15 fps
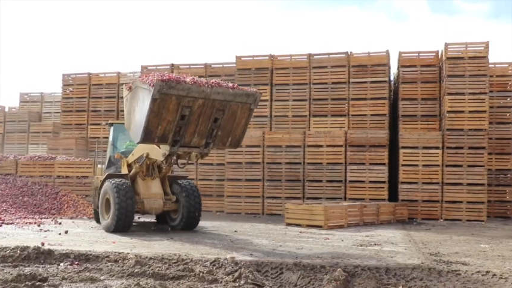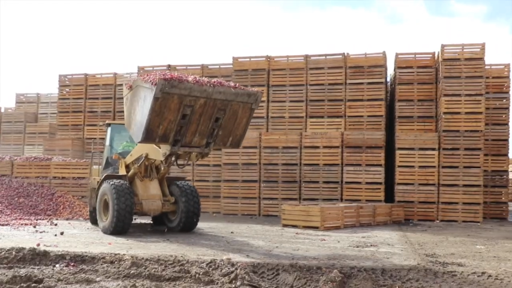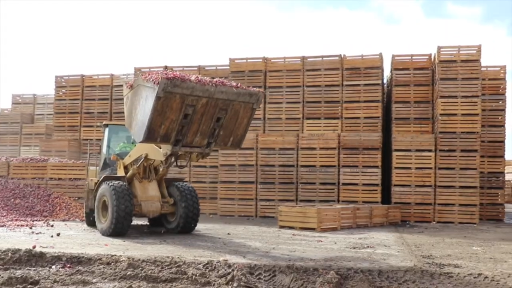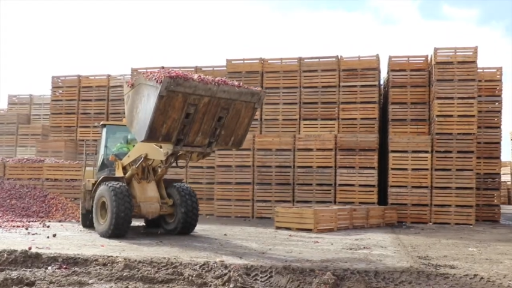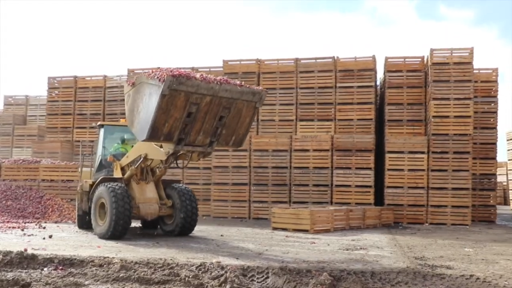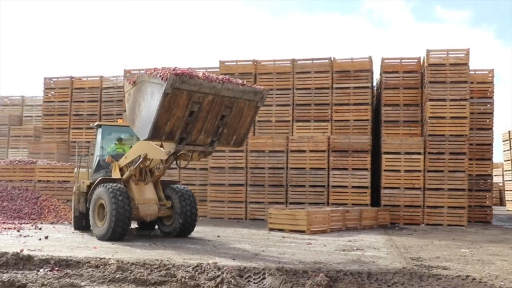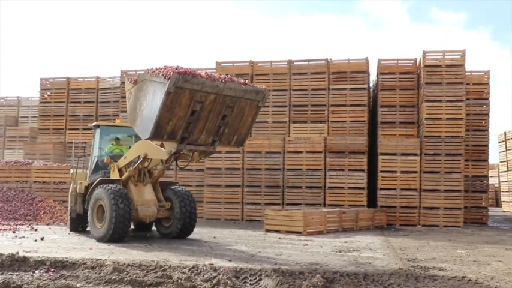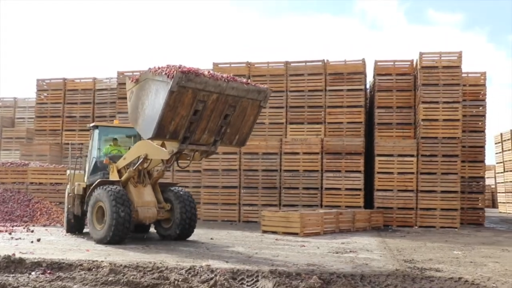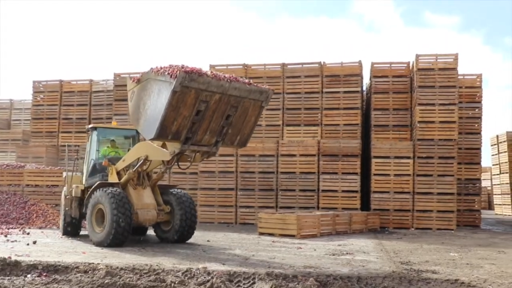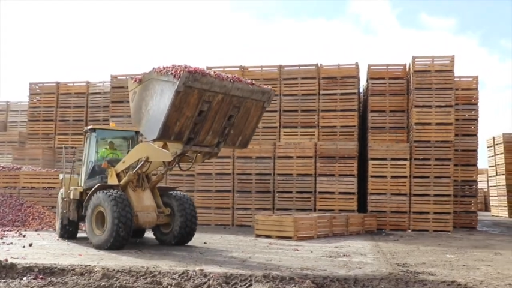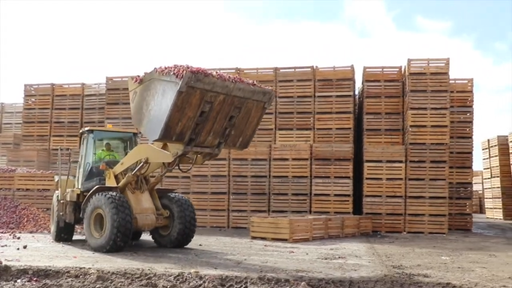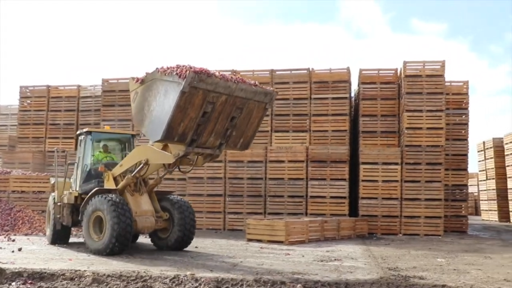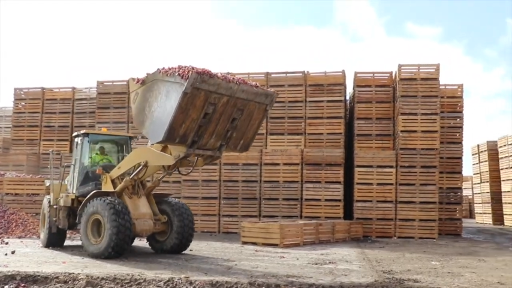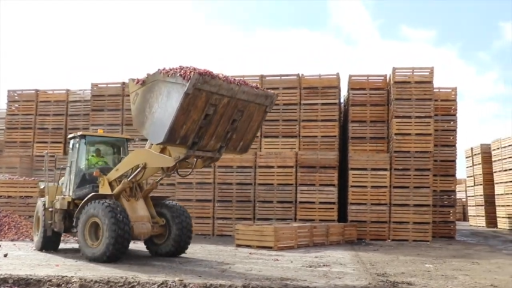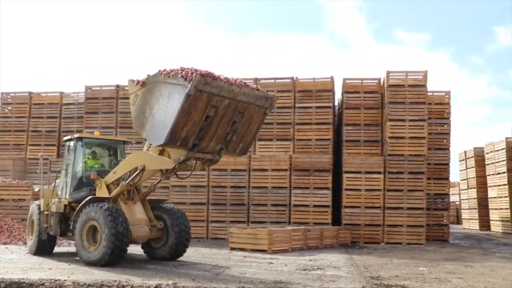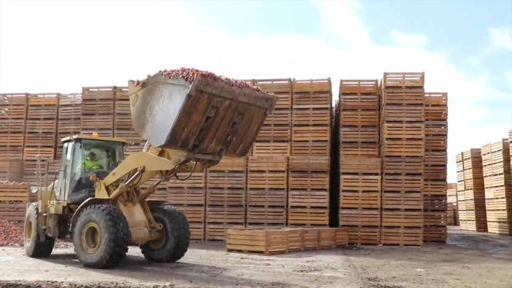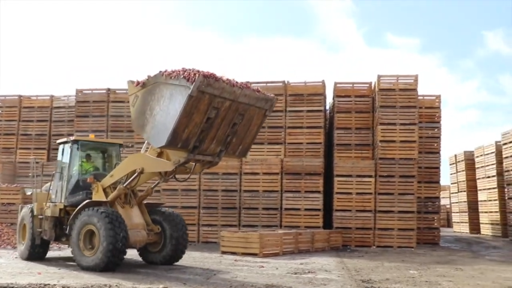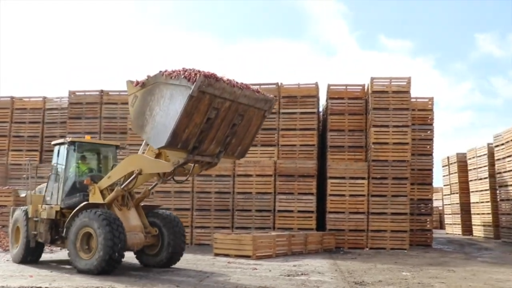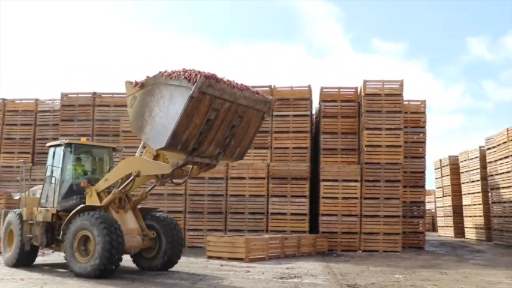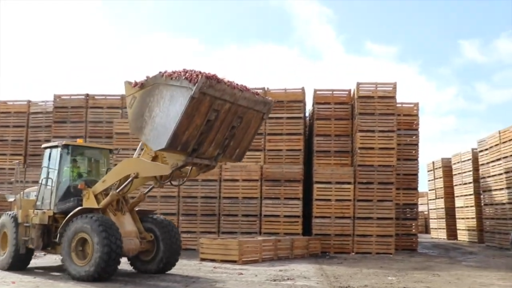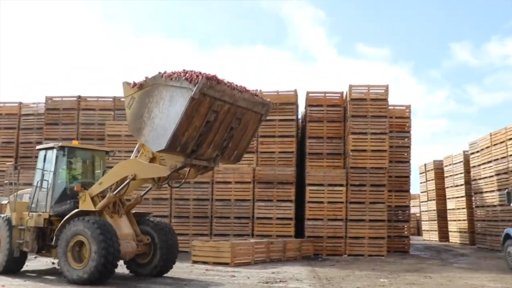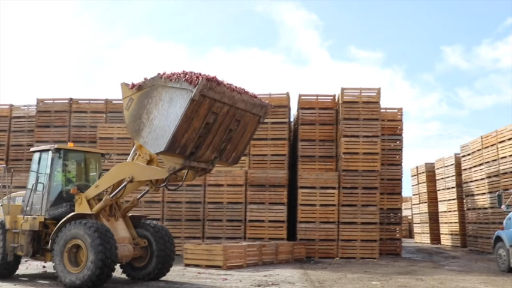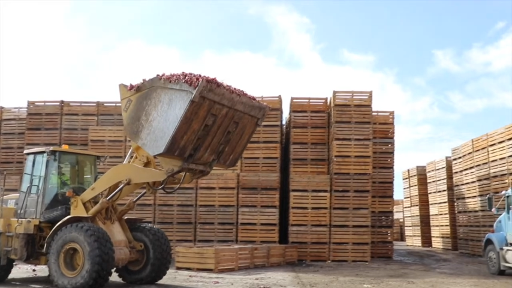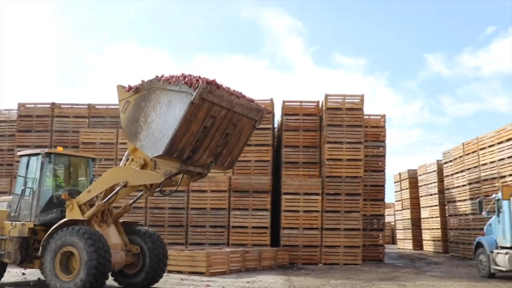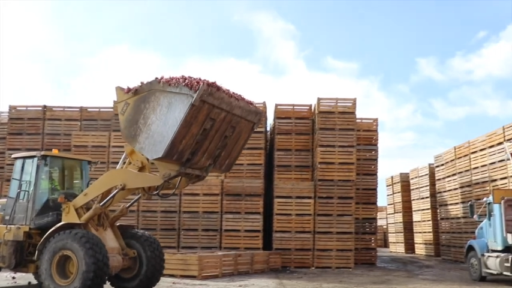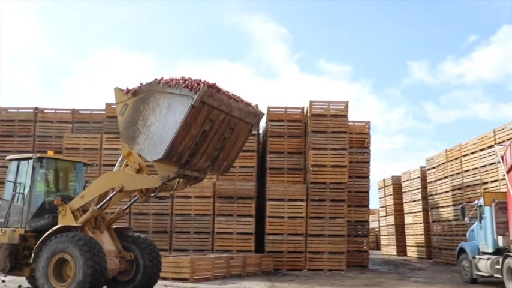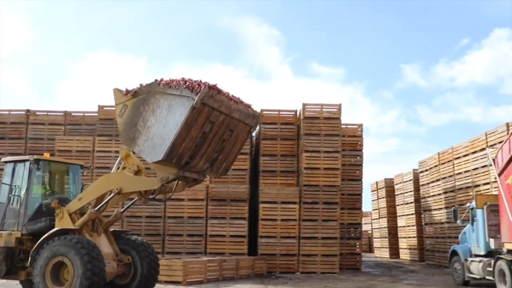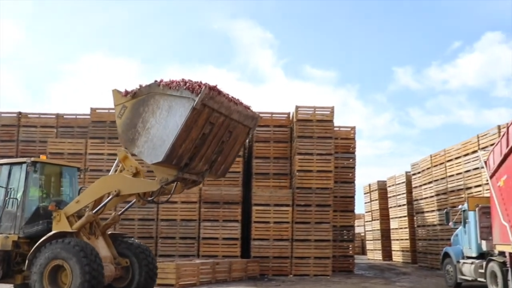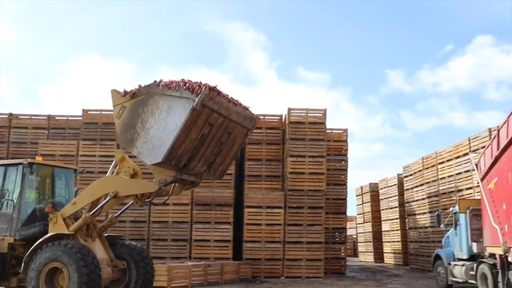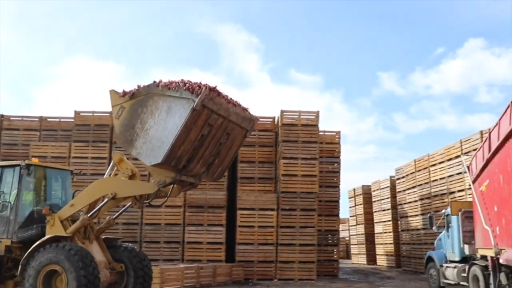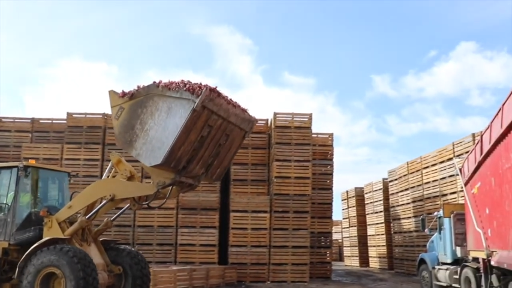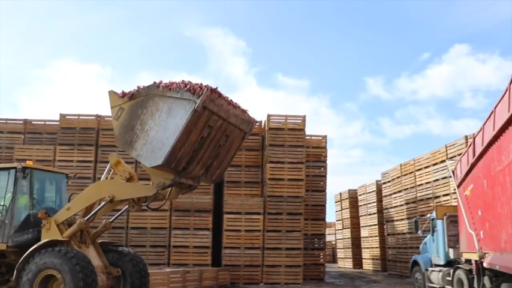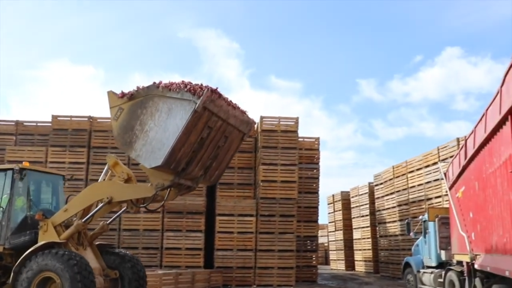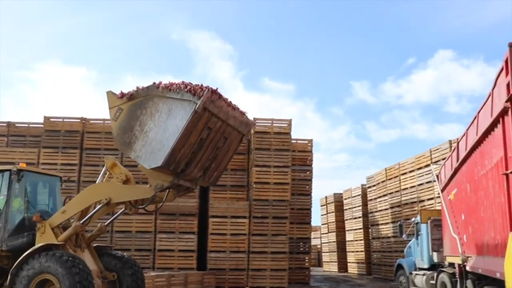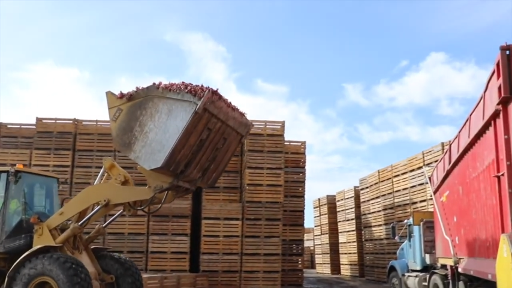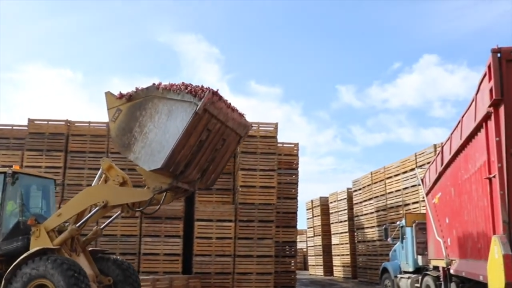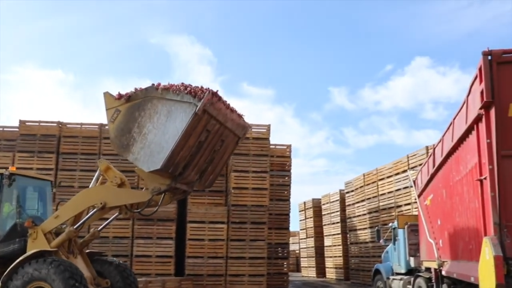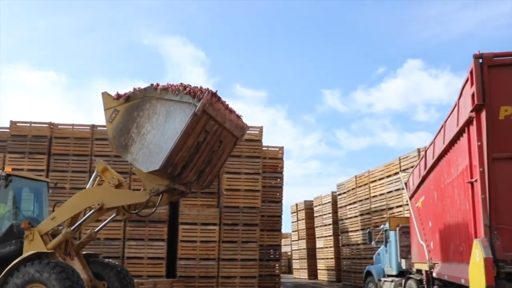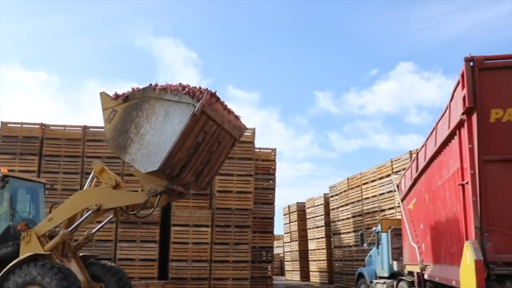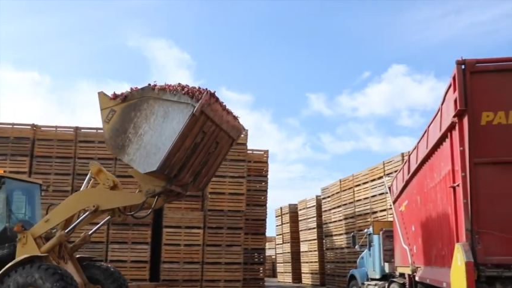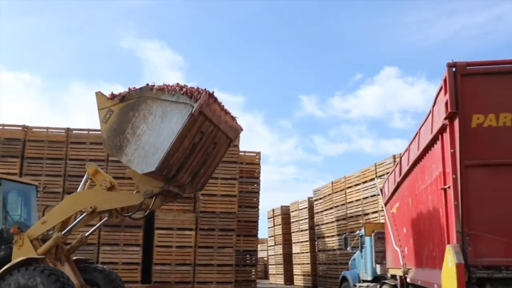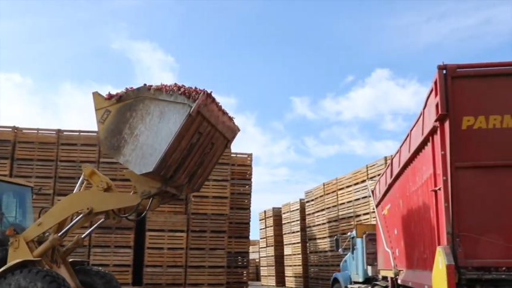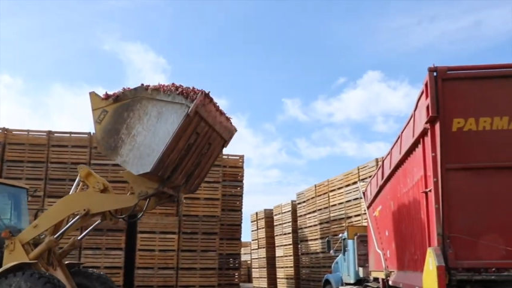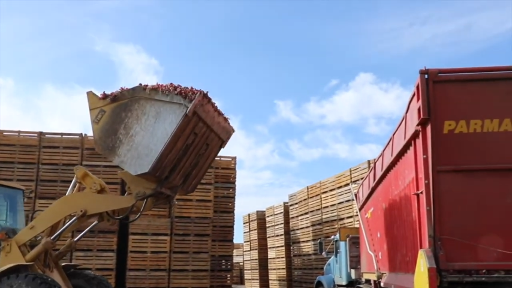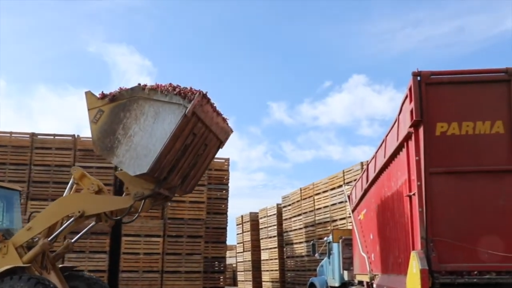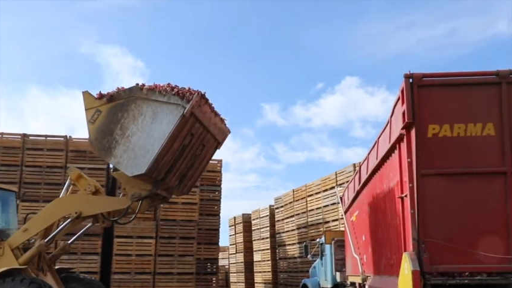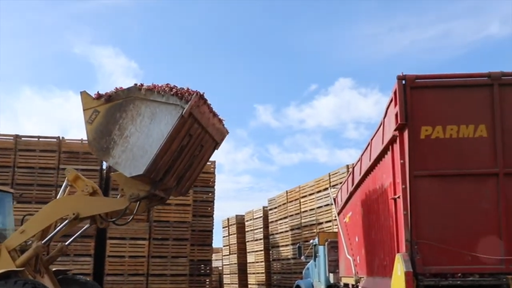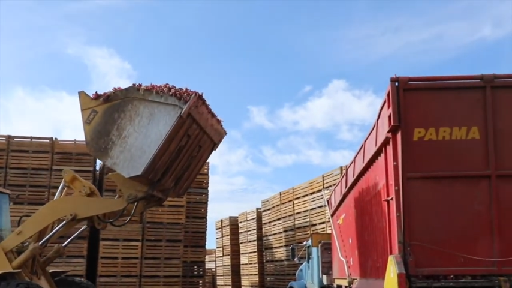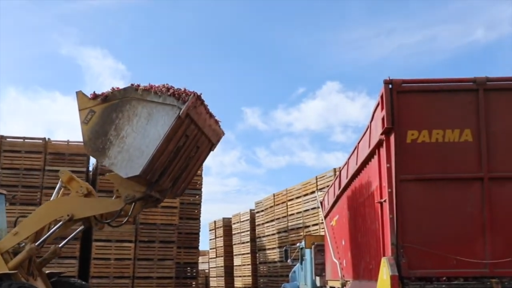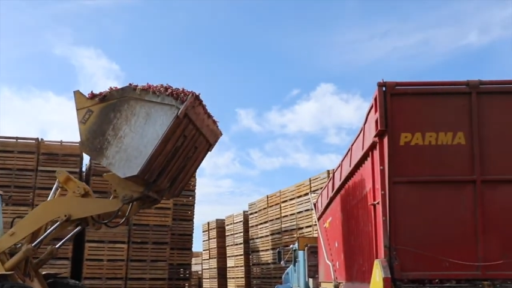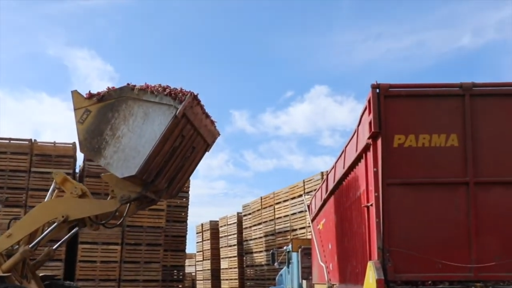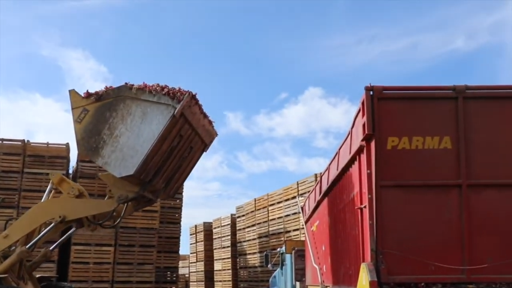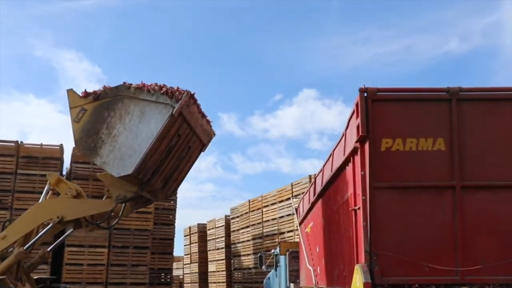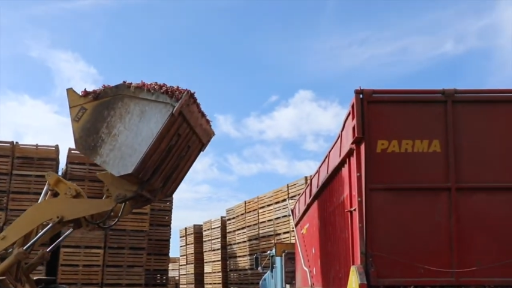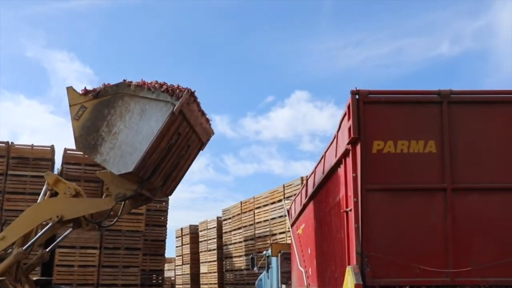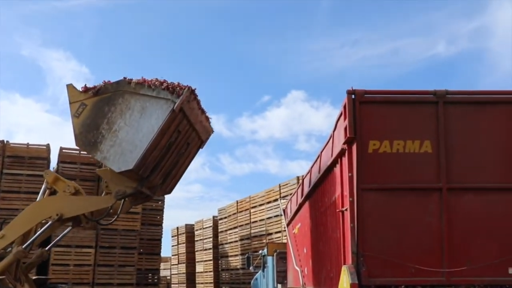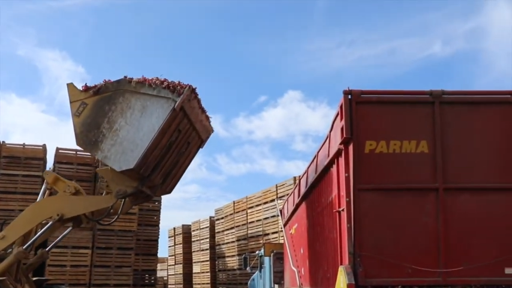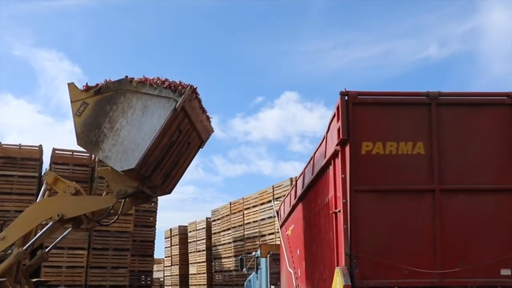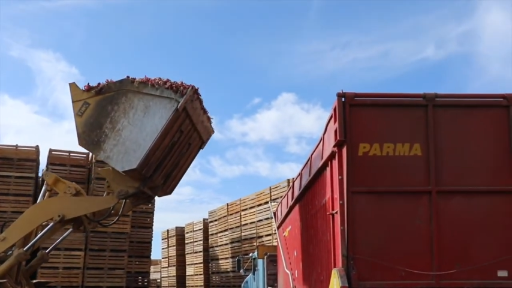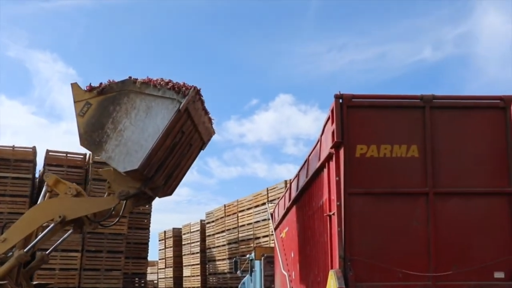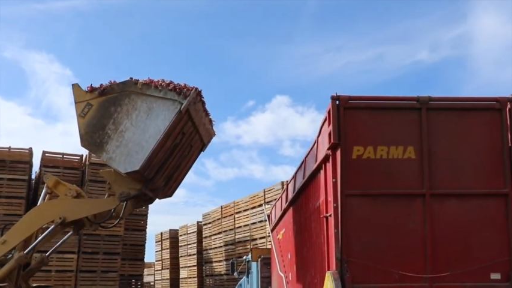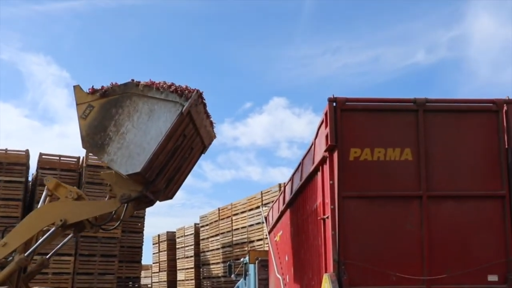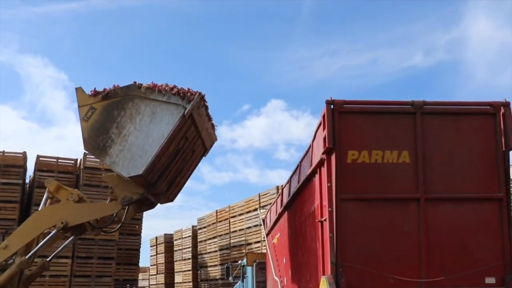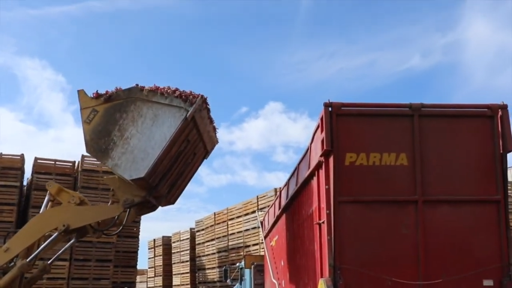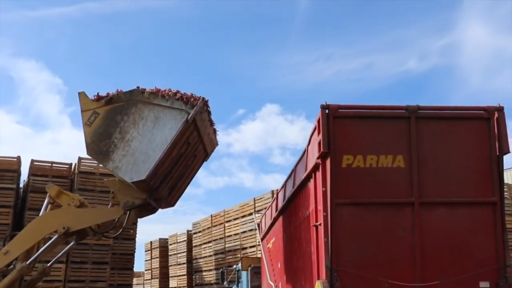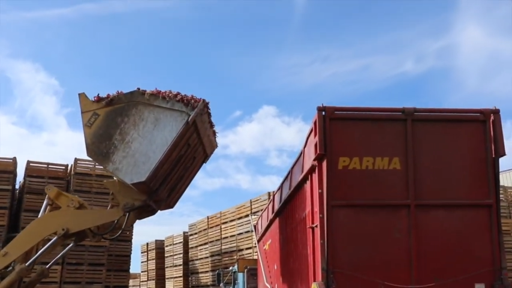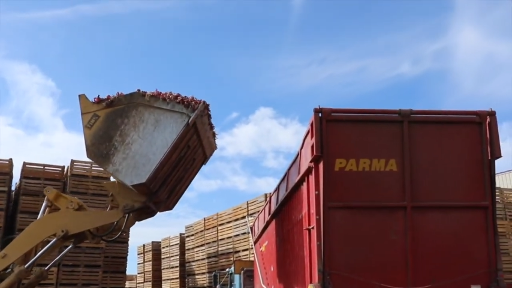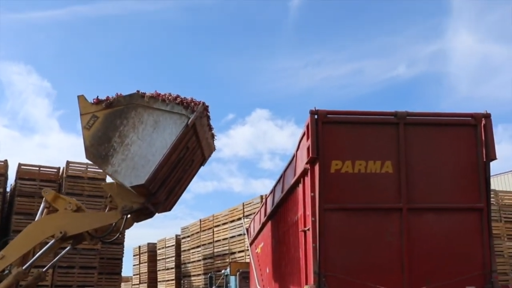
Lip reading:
(no speaker visible)